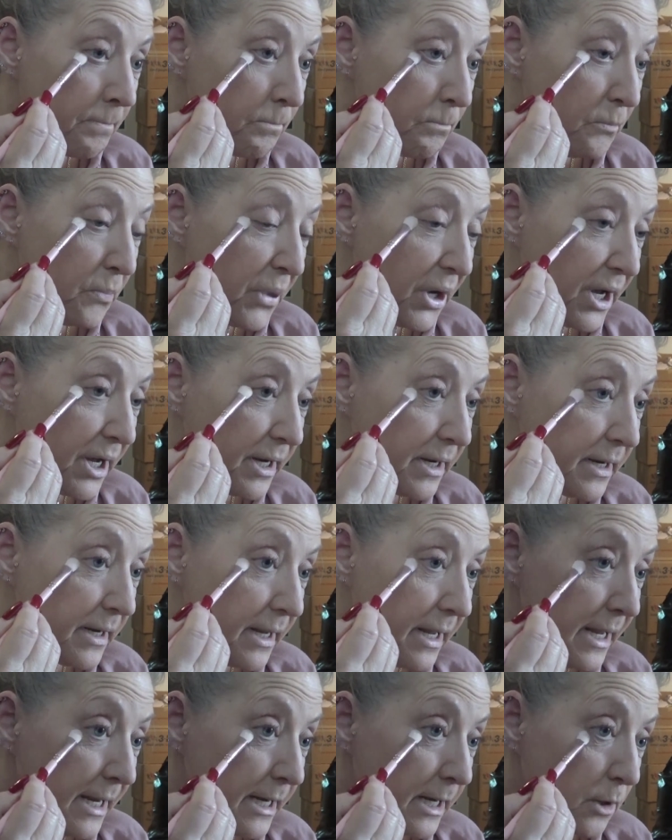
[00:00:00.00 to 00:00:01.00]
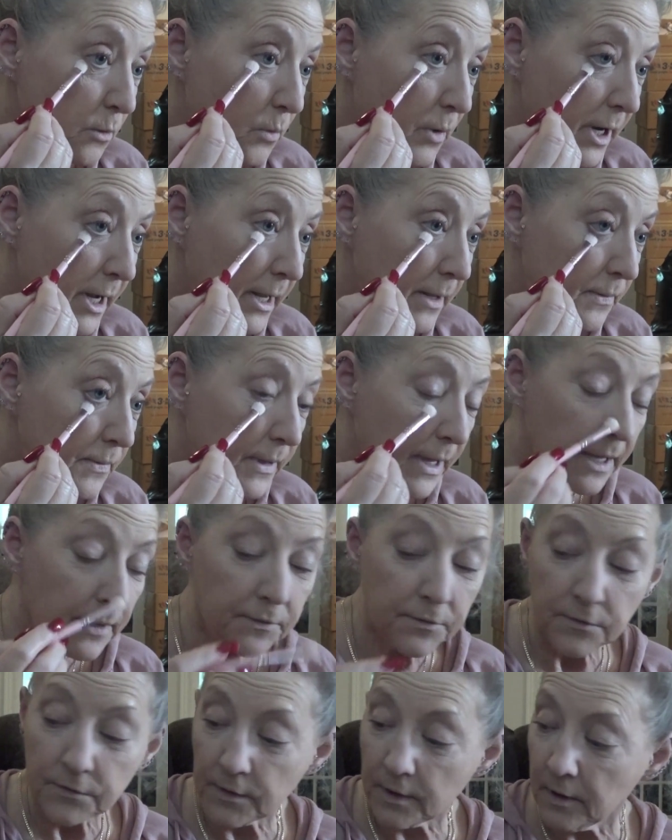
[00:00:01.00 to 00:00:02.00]
But anyway,
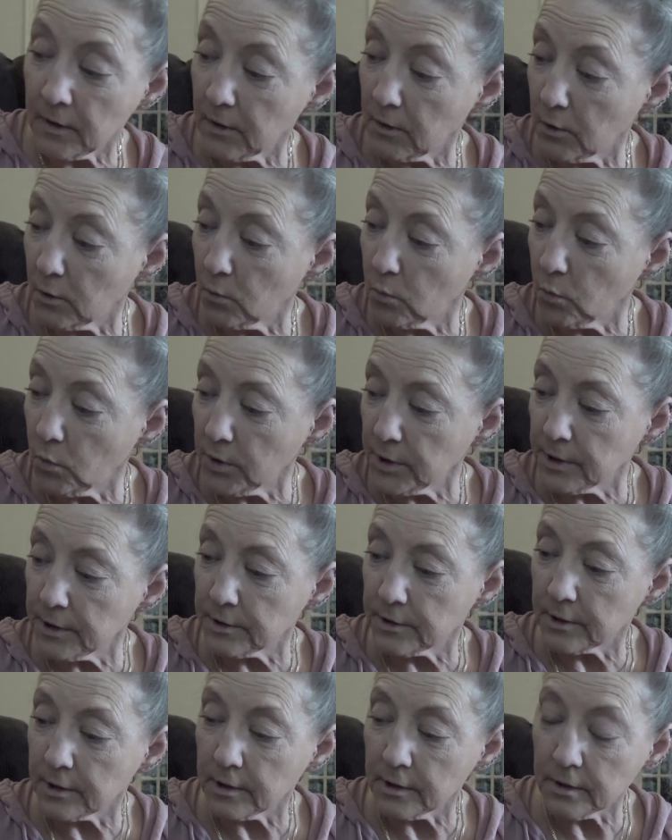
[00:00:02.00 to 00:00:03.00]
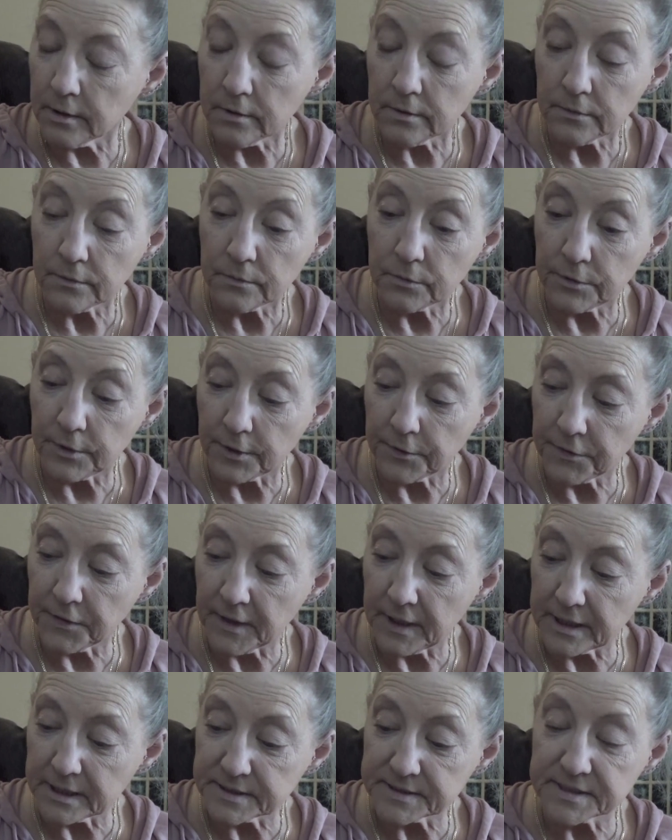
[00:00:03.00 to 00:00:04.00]
that's one of the
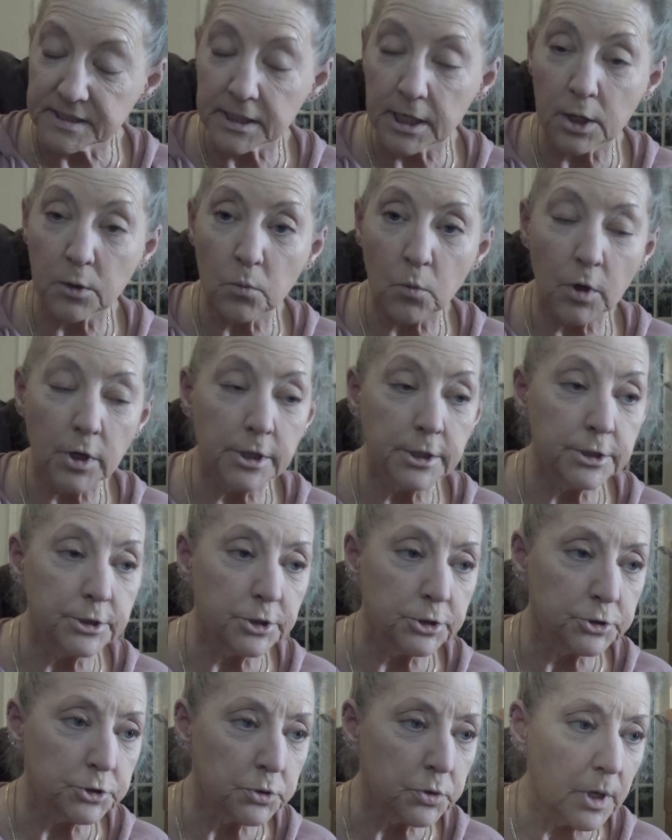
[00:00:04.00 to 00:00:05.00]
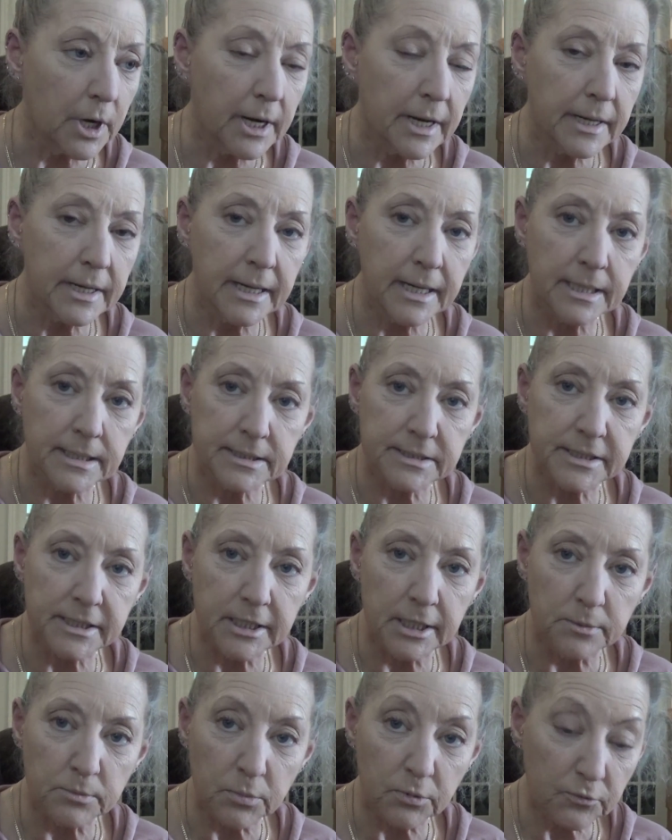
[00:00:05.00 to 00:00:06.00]
things that I wanted to try and get
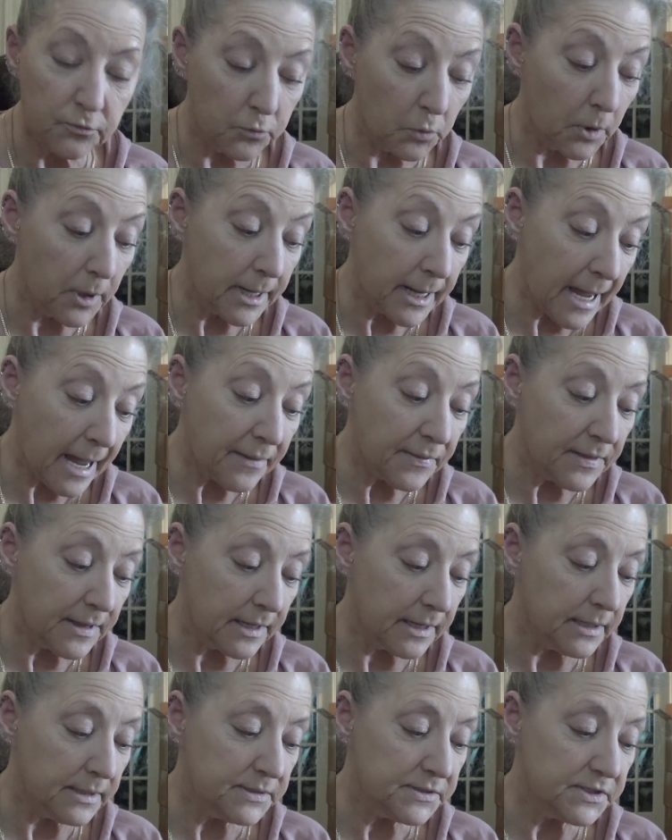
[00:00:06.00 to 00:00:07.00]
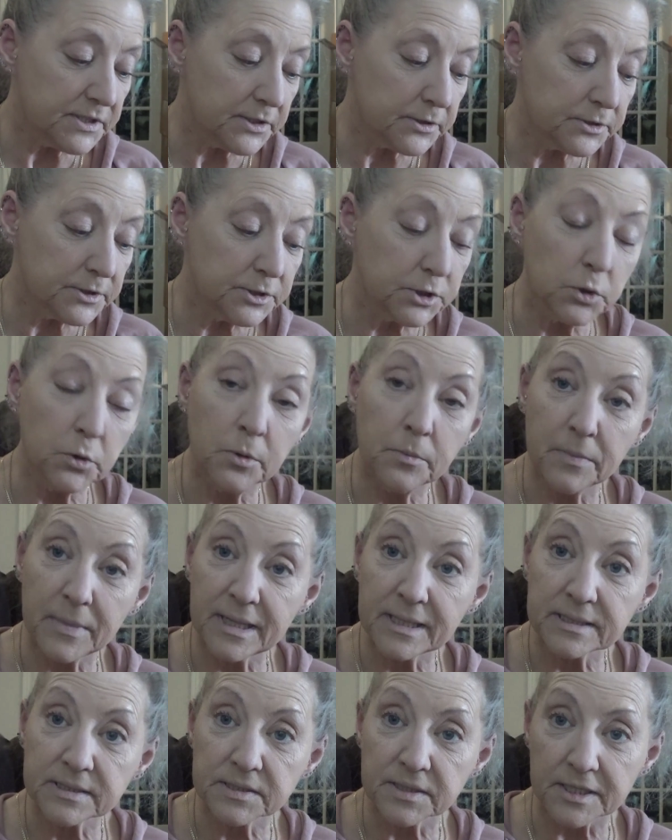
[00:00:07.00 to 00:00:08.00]
done before Kathy gets here, so it
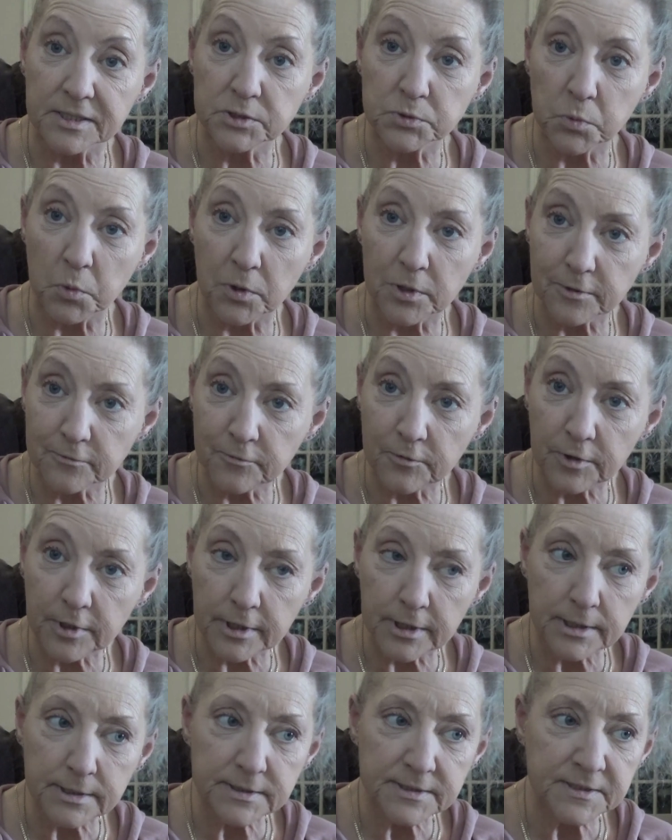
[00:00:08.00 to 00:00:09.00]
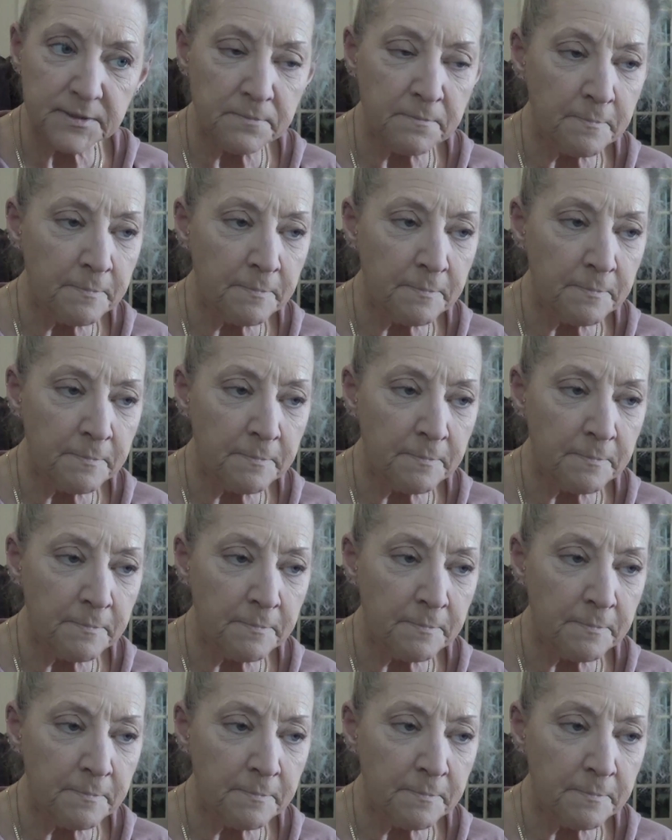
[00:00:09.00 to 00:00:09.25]
makes less work for us.